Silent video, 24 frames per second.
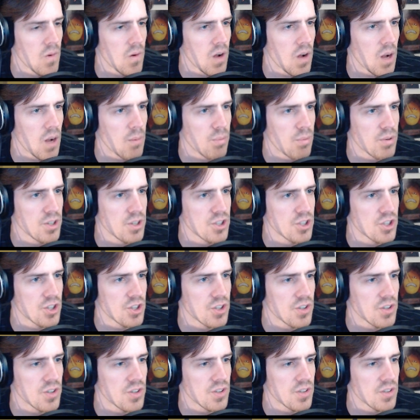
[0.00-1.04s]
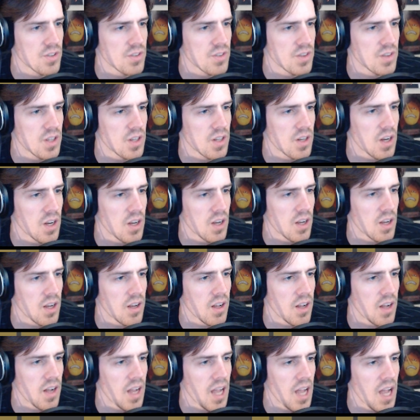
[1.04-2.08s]
I'm pretty sure that
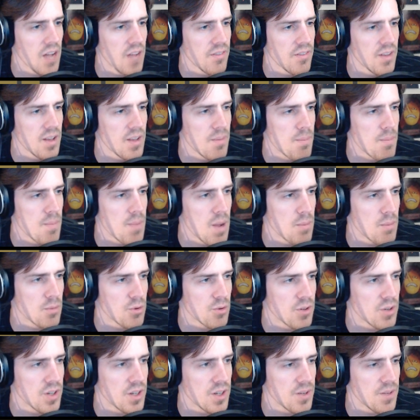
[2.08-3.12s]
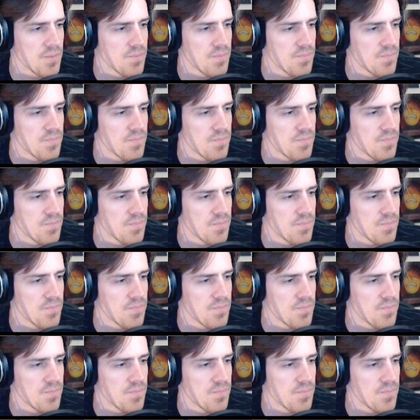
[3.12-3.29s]
I have a memory...